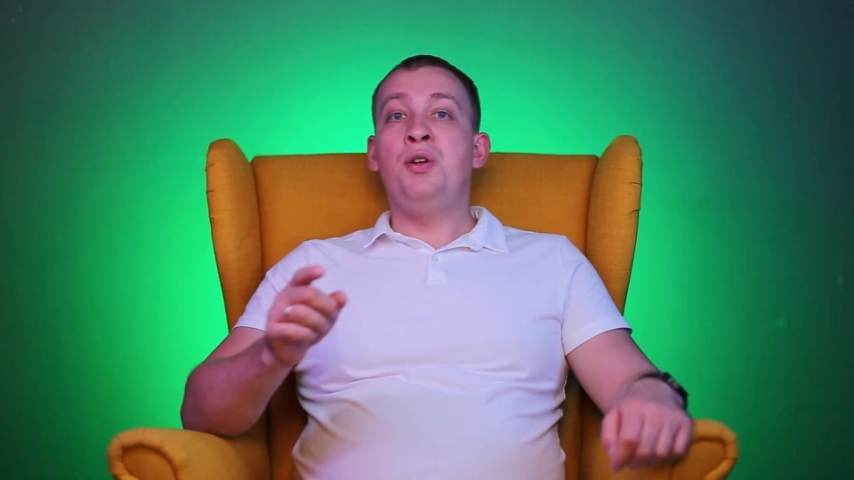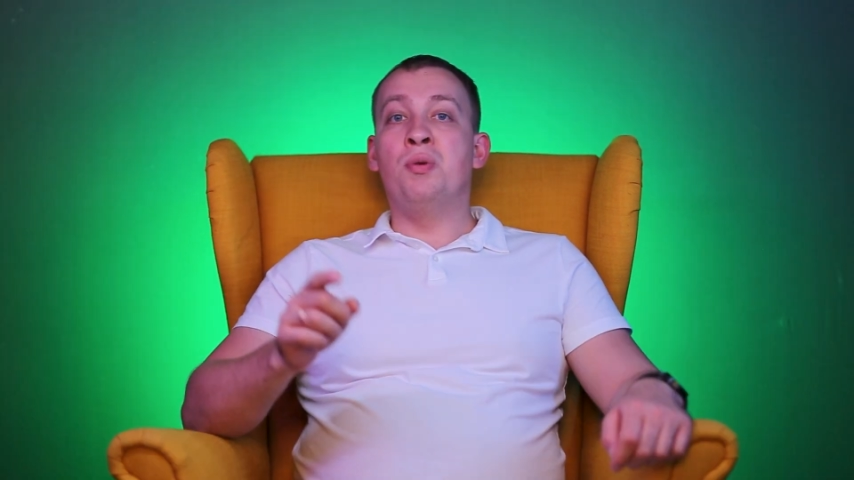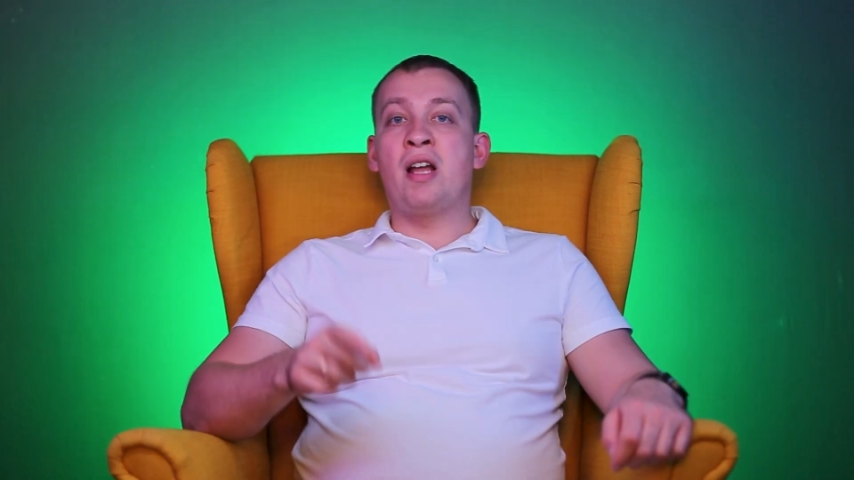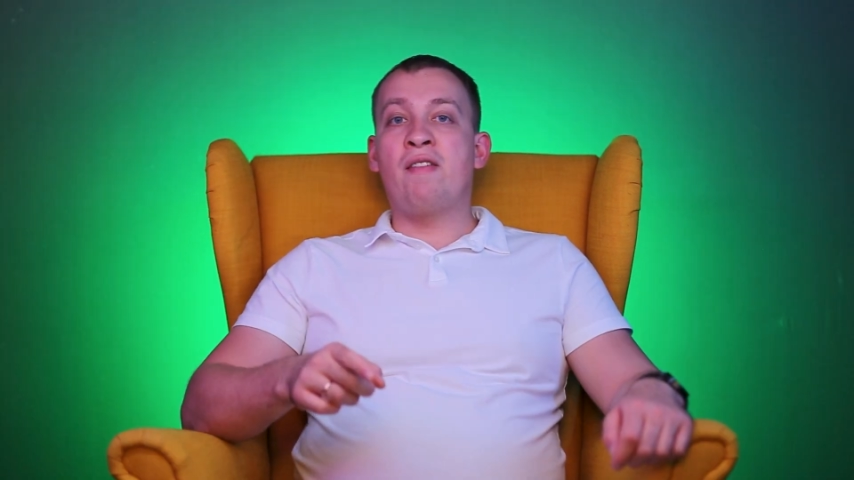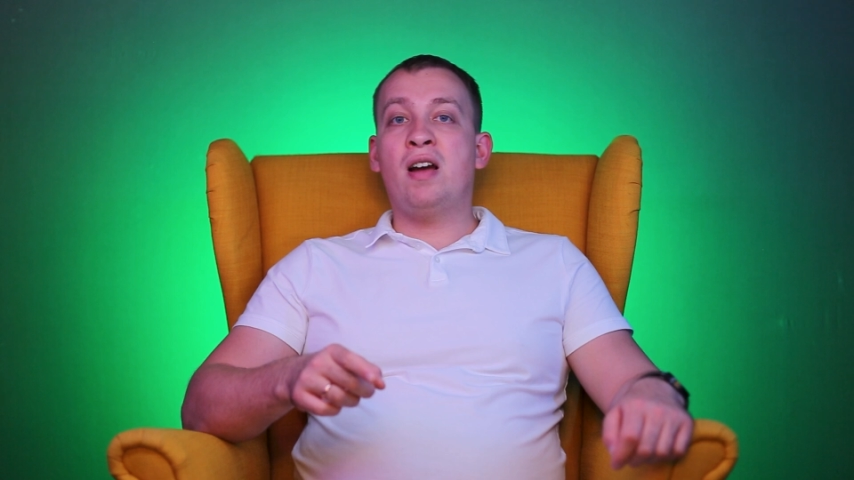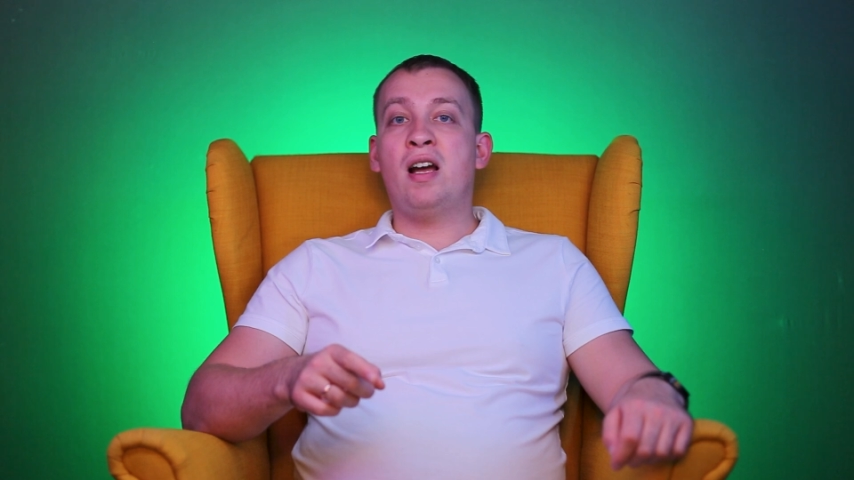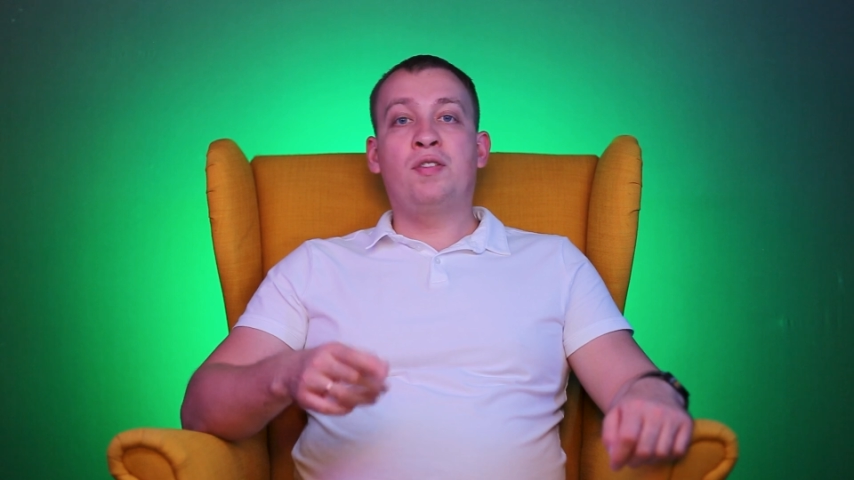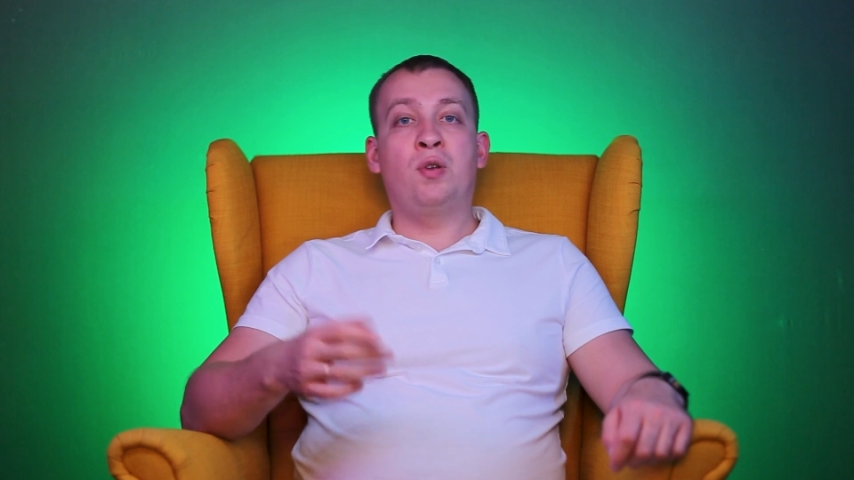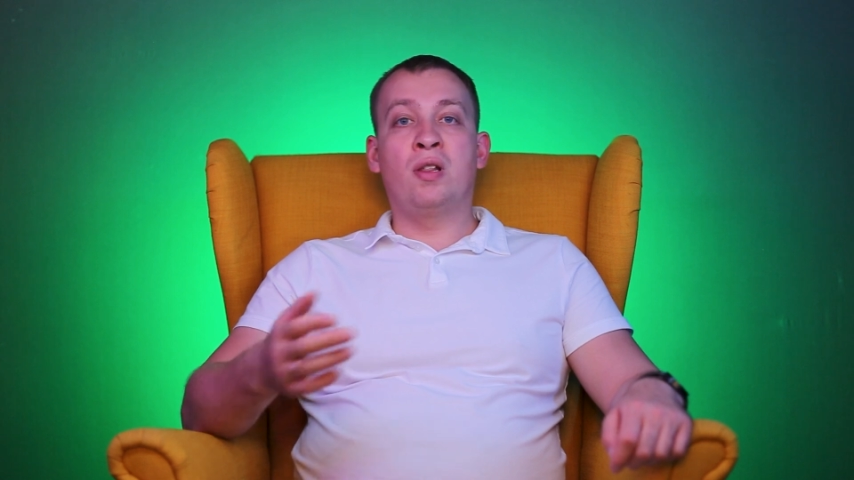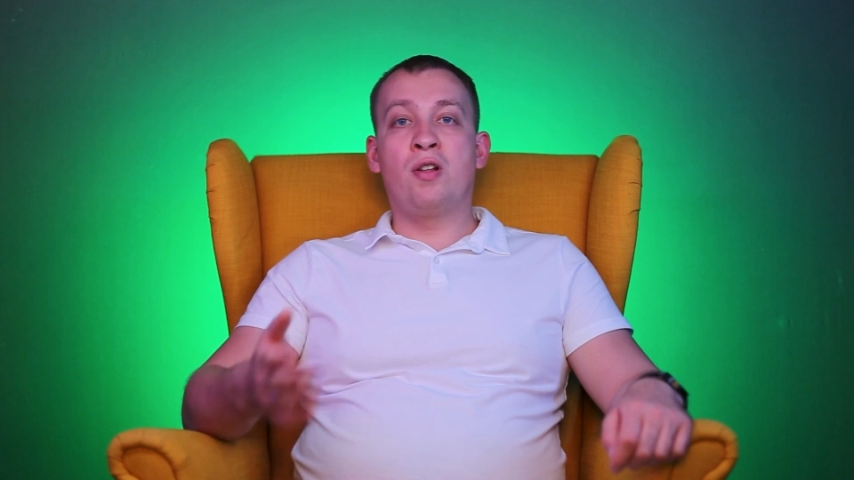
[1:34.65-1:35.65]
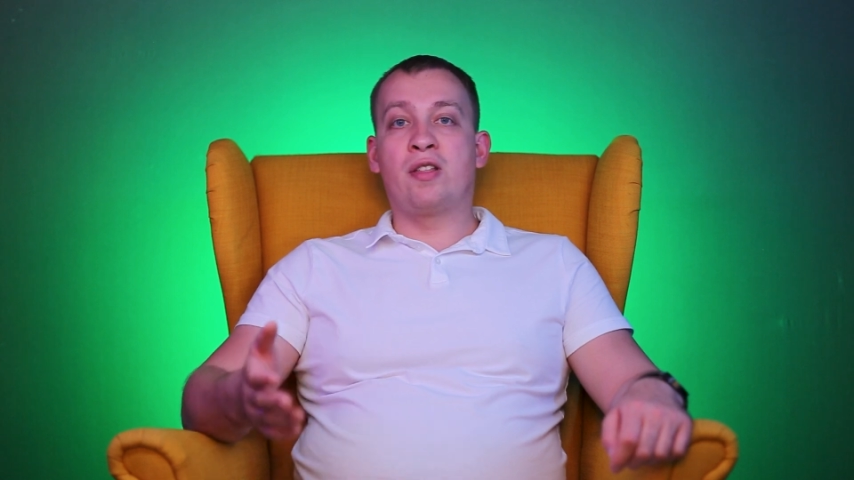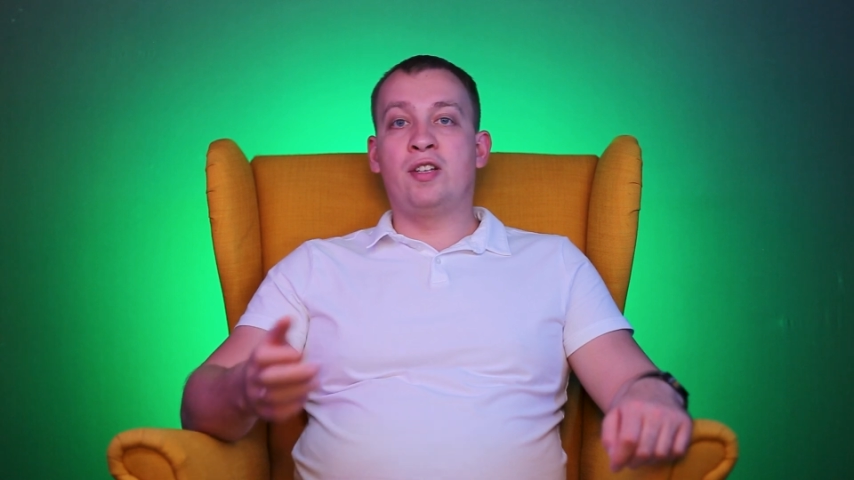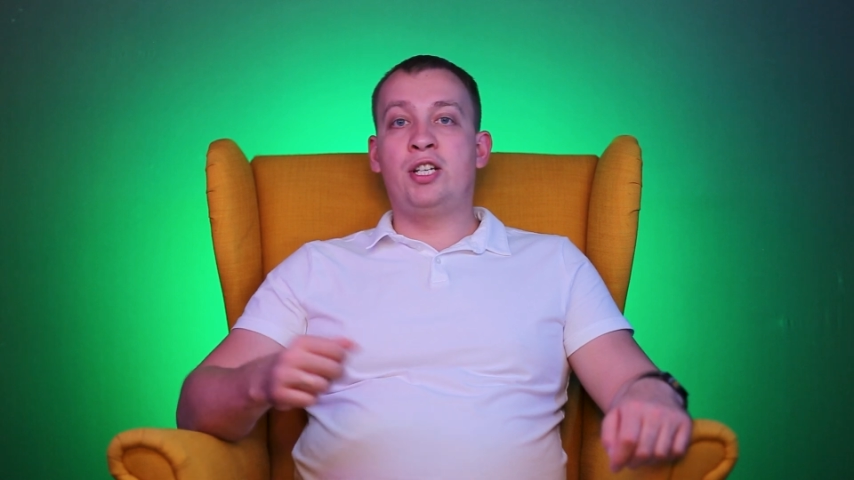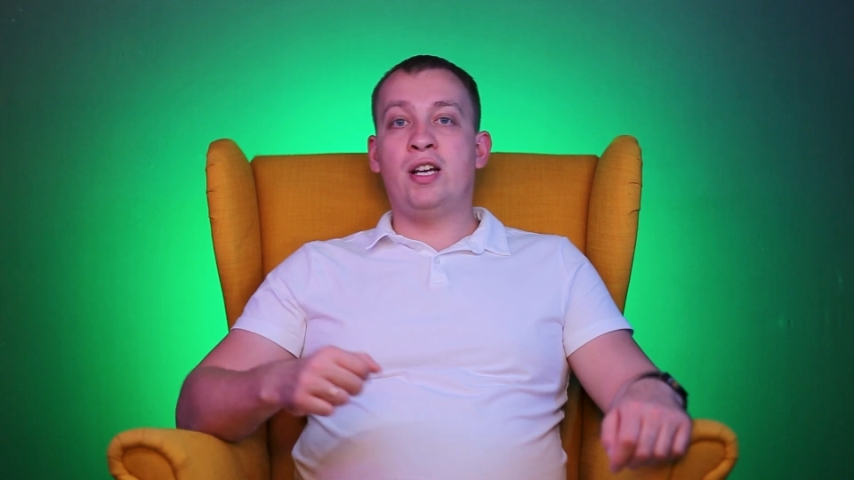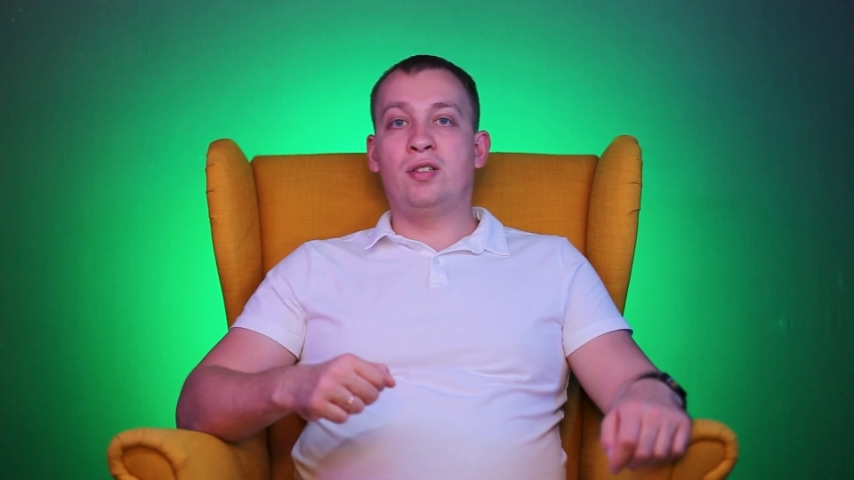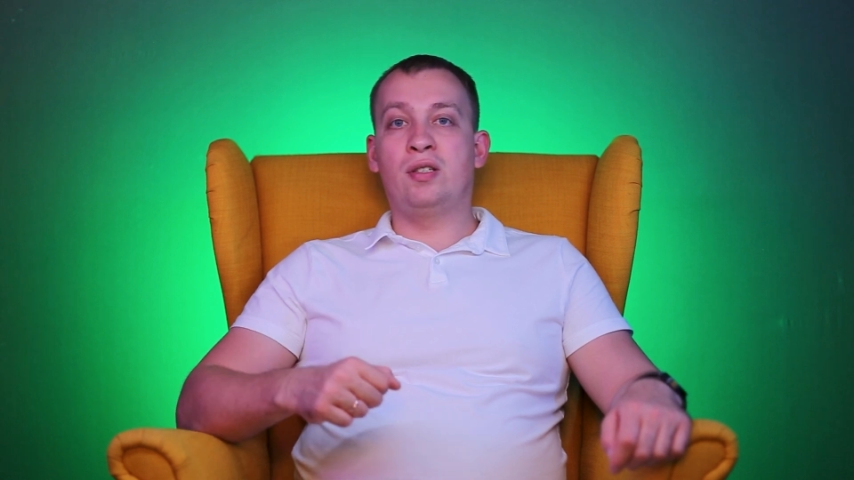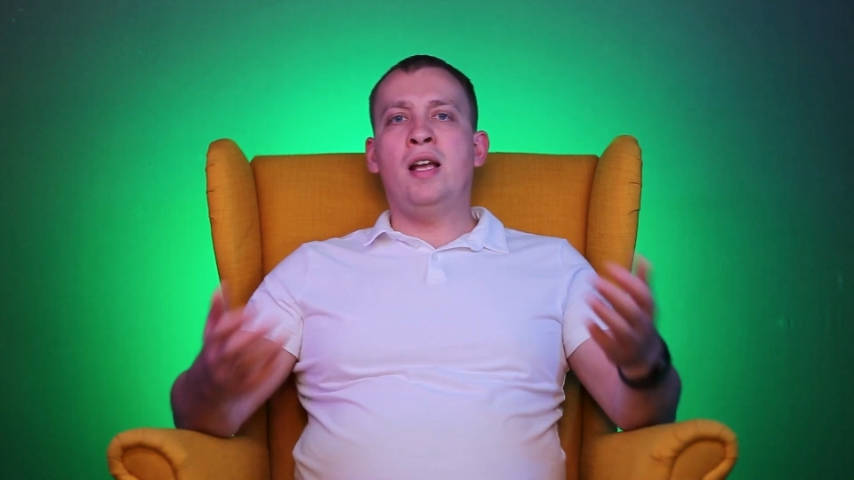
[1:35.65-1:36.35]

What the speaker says: you never have to unlock the chest?